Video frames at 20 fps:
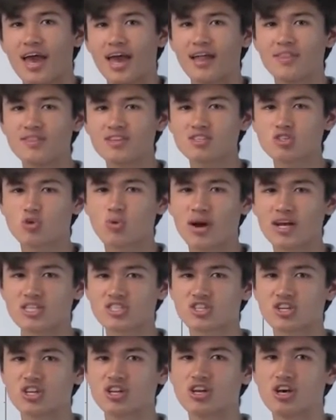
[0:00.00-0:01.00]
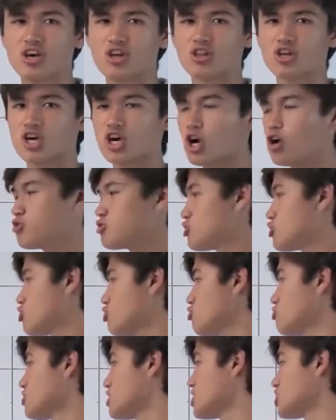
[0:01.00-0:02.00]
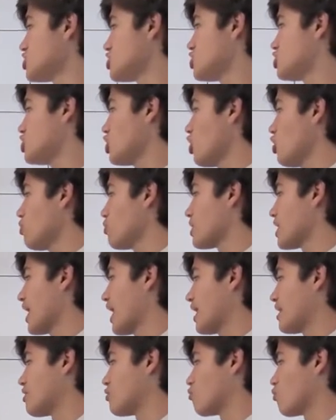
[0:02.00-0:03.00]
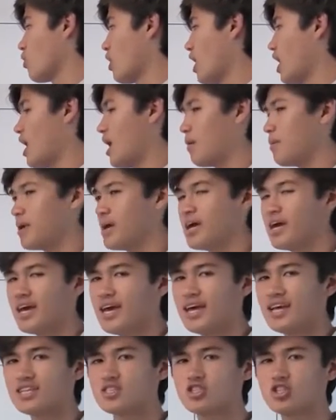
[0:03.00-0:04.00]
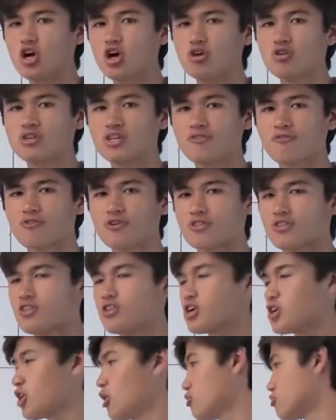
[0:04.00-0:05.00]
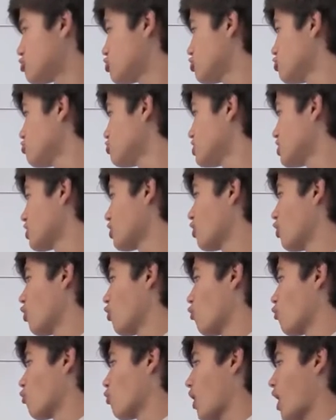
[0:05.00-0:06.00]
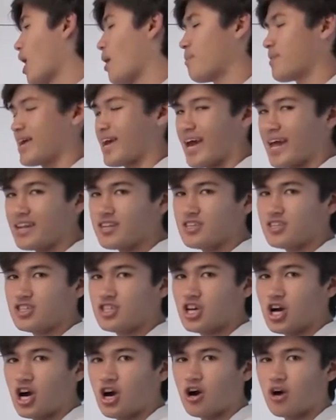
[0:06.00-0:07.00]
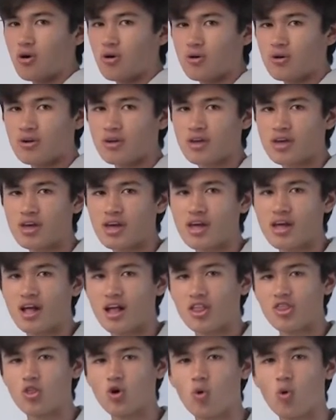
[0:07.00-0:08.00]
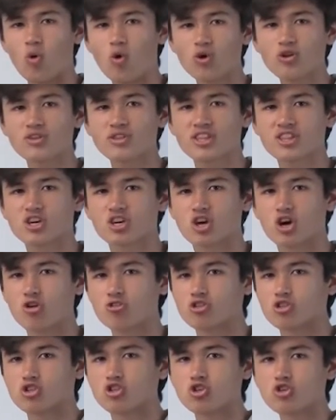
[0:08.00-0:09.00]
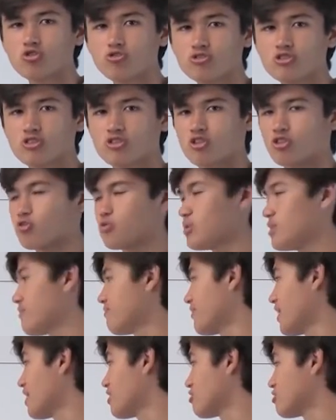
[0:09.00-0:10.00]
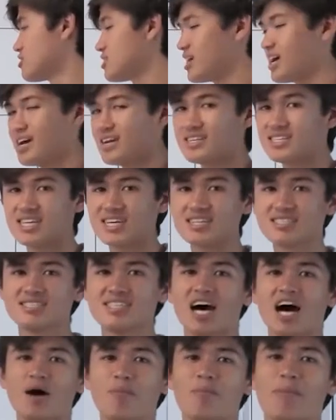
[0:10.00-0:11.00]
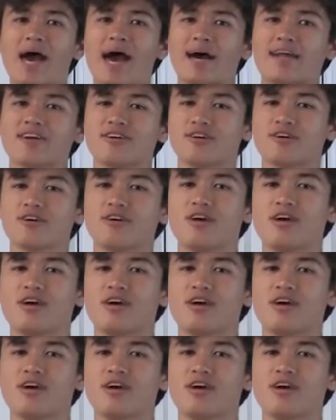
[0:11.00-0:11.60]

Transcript: In this question, the coach choosing Joe, Ken, and Rob is no different than the coach choosing Rob, Ken, and Joe. The order that the coach chooses the 3 defenders does not matter.